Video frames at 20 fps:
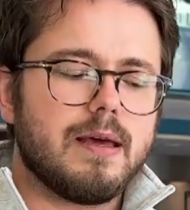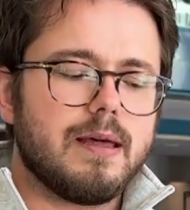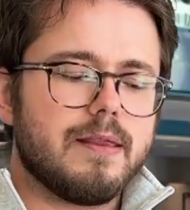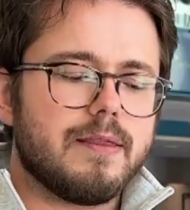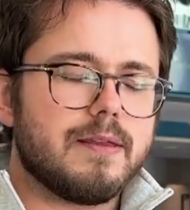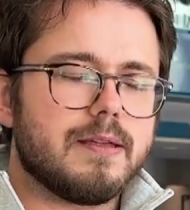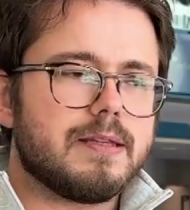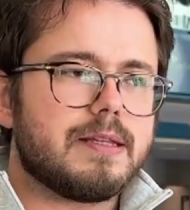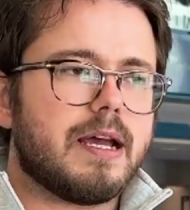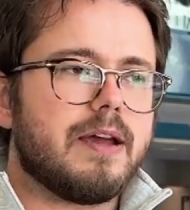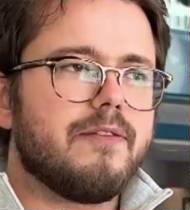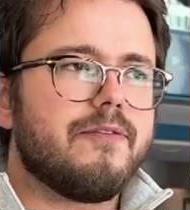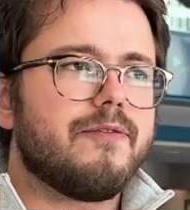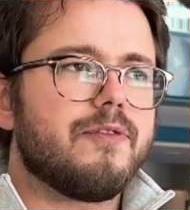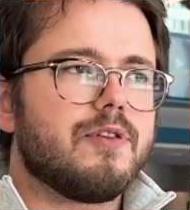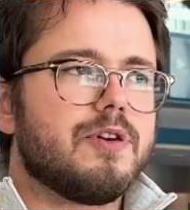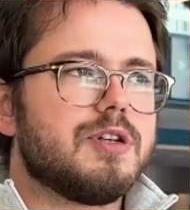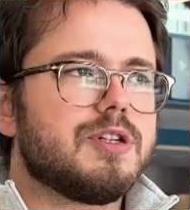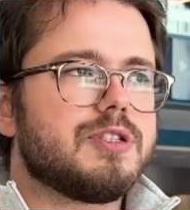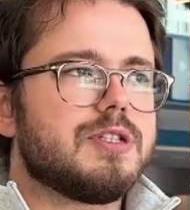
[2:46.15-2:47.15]
The
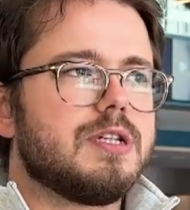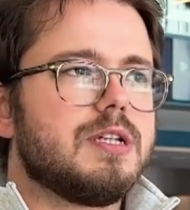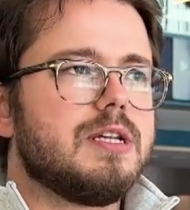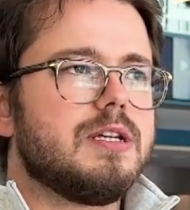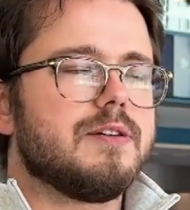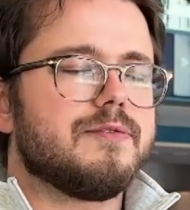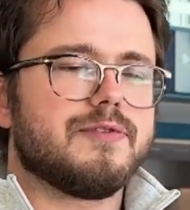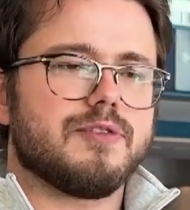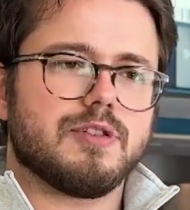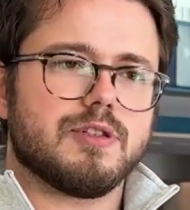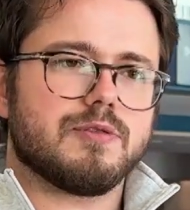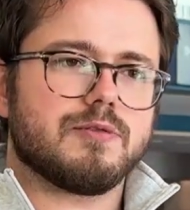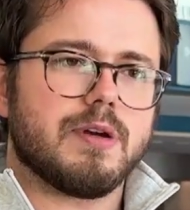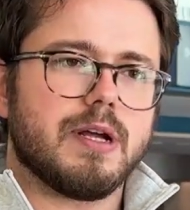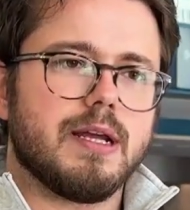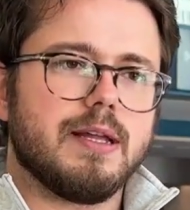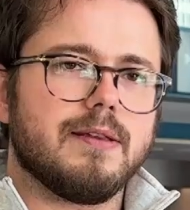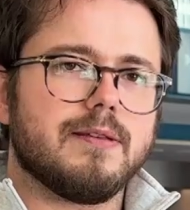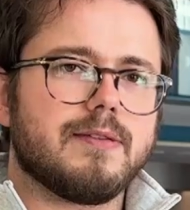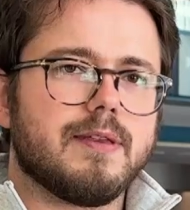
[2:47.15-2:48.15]
diversity of
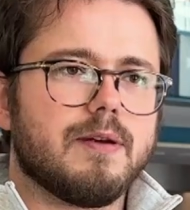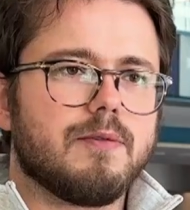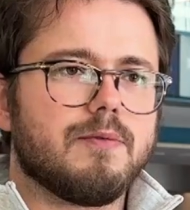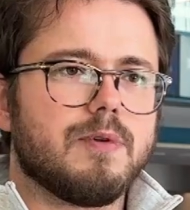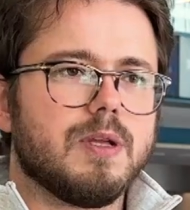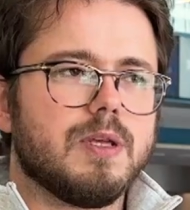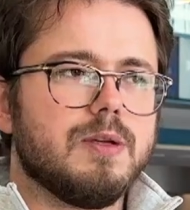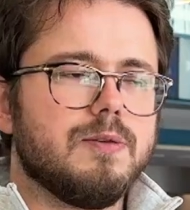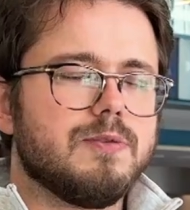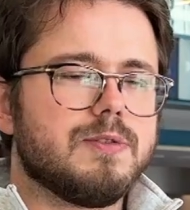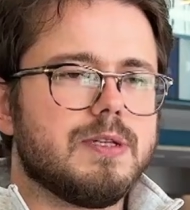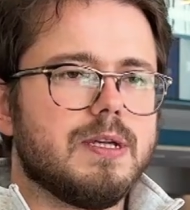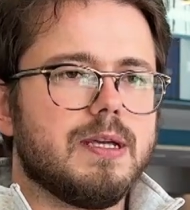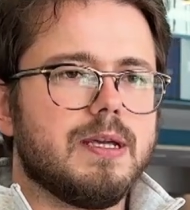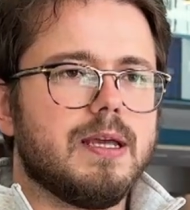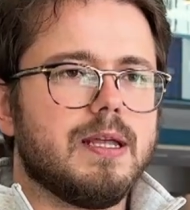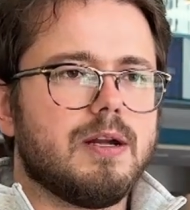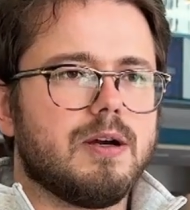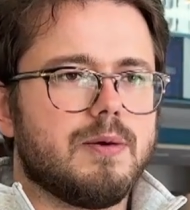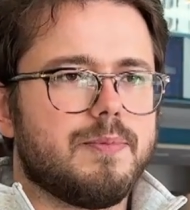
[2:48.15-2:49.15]
strains that we're
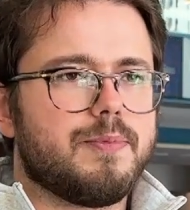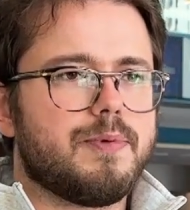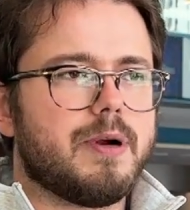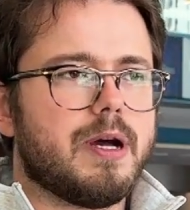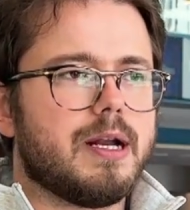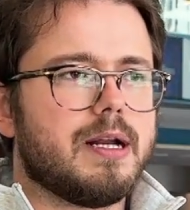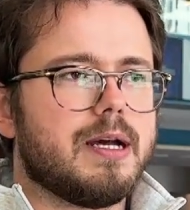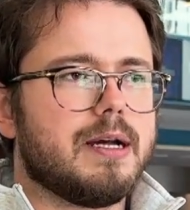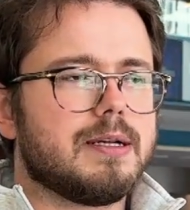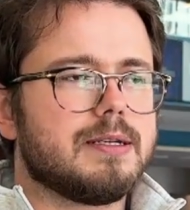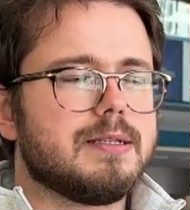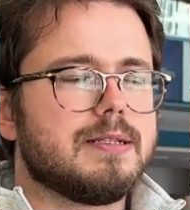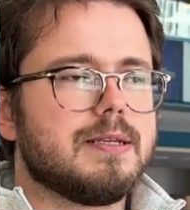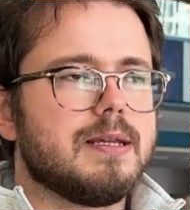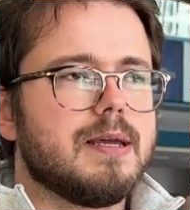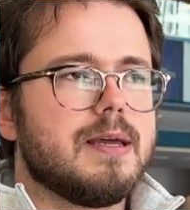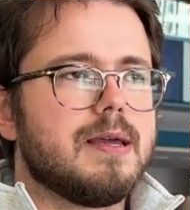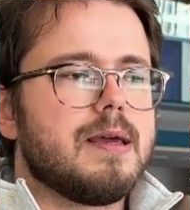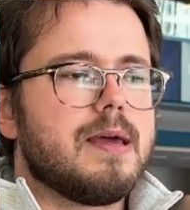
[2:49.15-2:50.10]
using in our product